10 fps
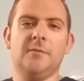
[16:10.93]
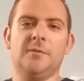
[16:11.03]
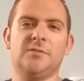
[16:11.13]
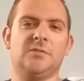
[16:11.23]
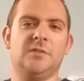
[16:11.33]

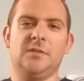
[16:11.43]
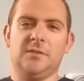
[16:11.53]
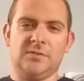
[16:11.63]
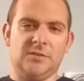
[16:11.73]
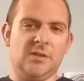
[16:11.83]
which
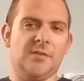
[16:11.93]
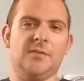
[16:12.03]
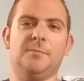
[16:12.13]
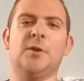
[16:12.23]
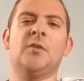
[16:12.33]
is
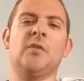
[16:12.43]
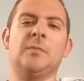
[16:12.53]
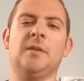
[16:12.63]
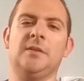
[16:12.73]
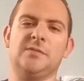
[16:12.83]
another perfect
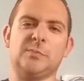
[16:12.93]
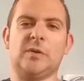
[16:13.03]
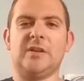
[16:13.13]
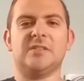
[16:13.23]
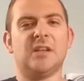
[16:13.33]
blend of
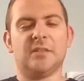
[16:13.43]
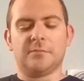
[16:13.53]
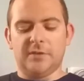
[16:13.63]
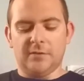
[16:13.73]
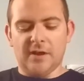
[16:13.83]
sprites and
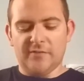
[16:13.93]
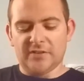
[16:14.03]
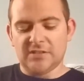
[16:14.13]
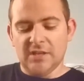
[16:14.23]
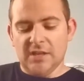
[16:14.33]
3D graphics.